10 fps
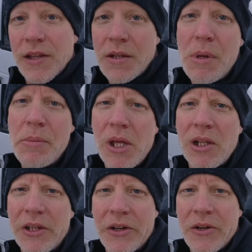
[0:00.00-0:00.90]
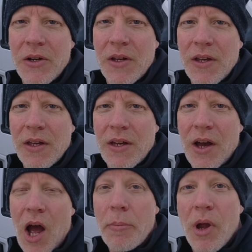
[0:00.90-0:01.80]
Let me be clear.
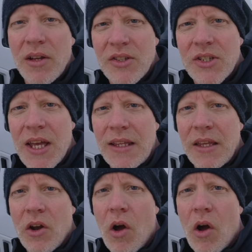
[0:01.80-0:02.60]
I'm not saying that